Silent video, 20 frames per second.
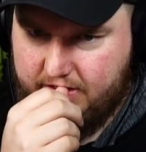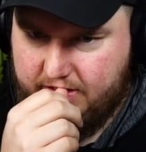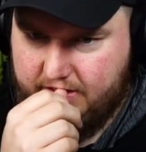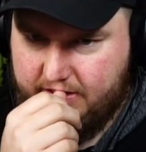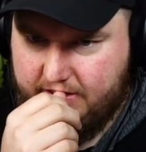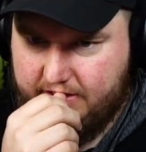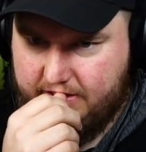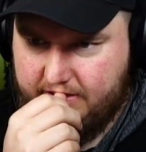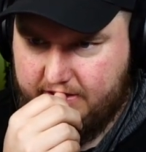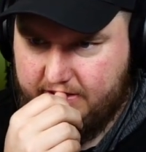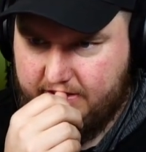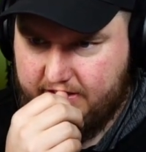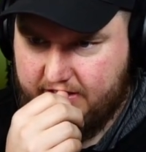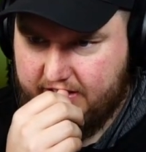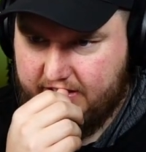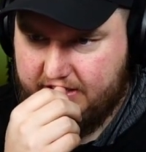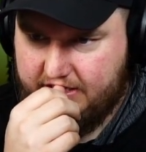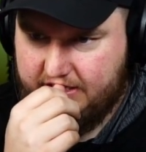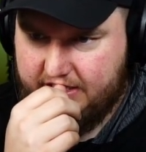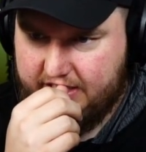
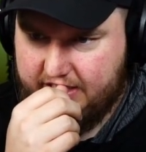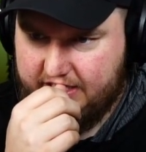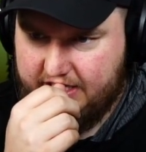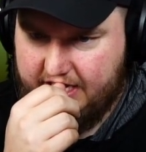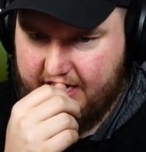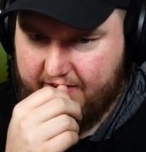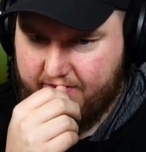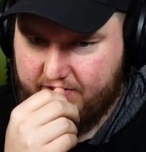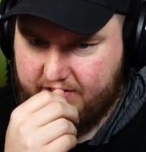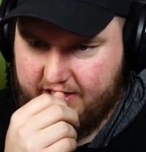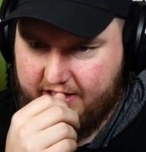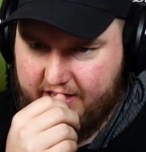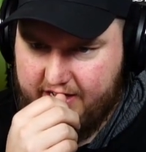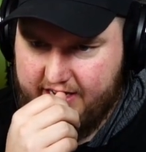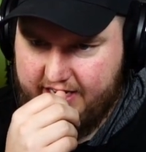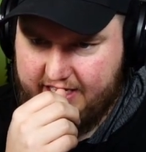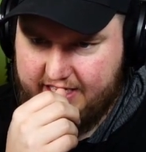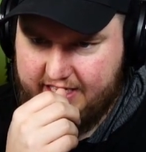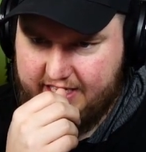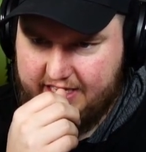Let's see. I would
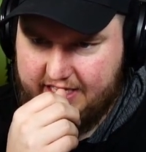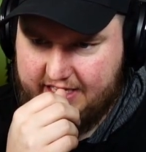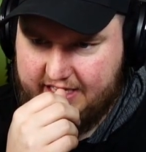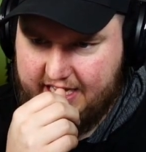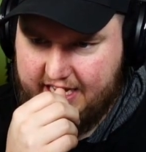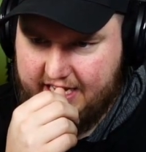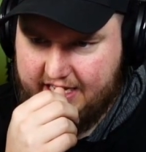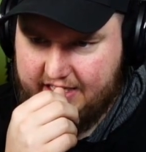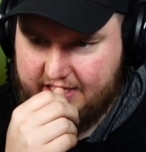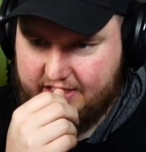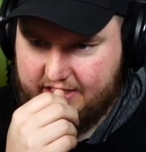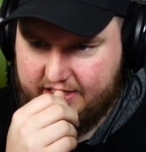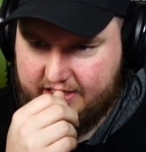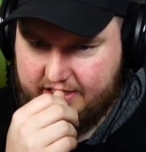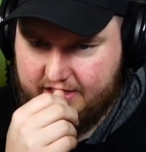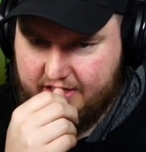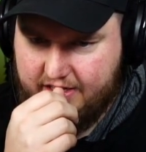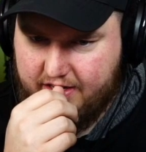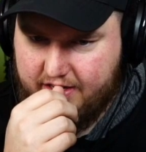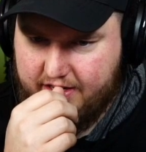like to get that
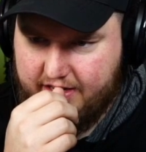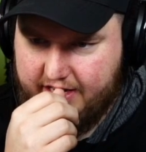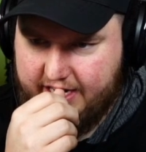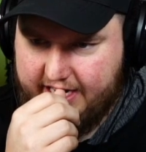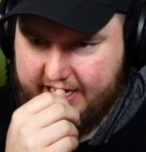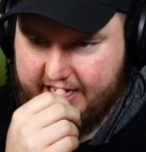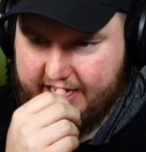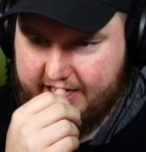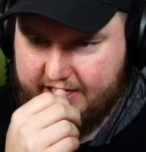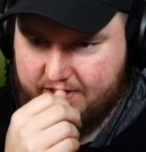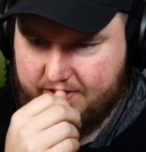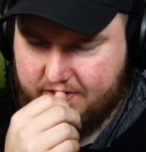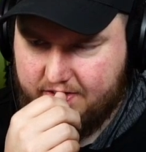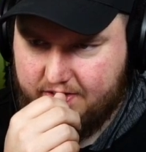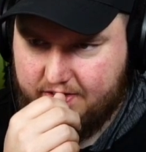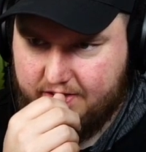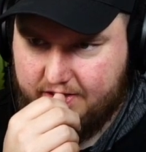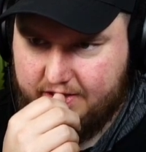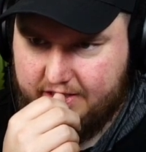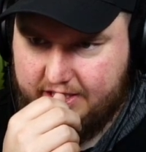clan
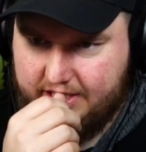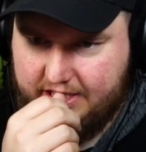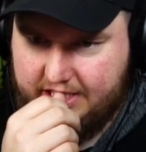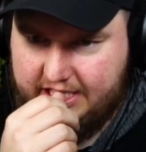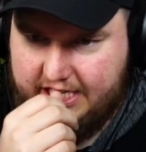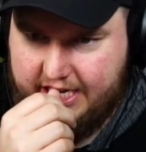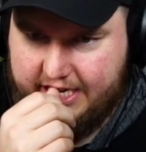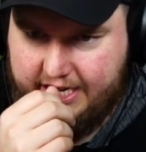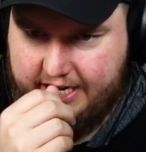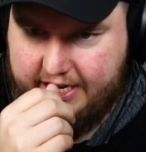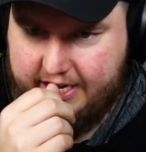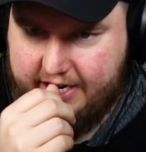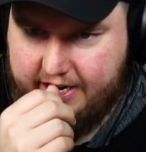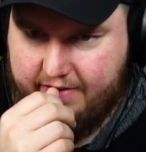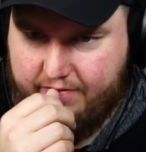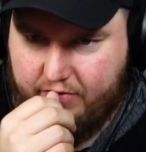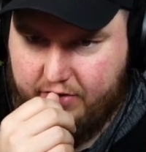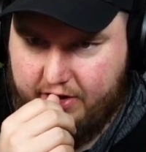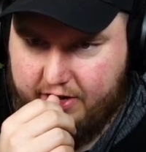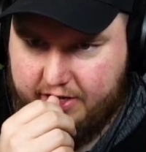castle taken care
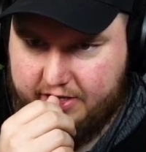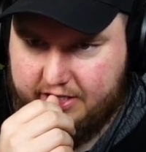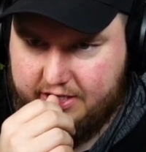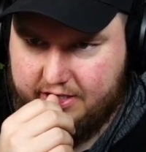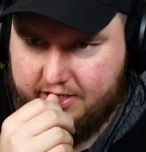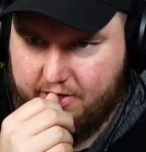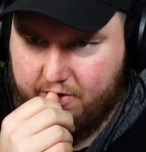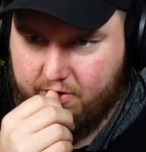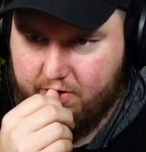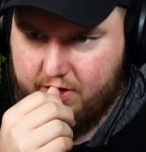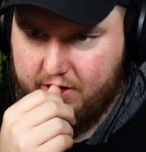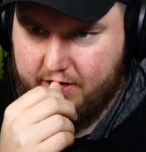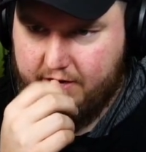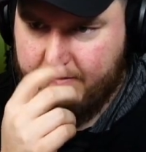of also.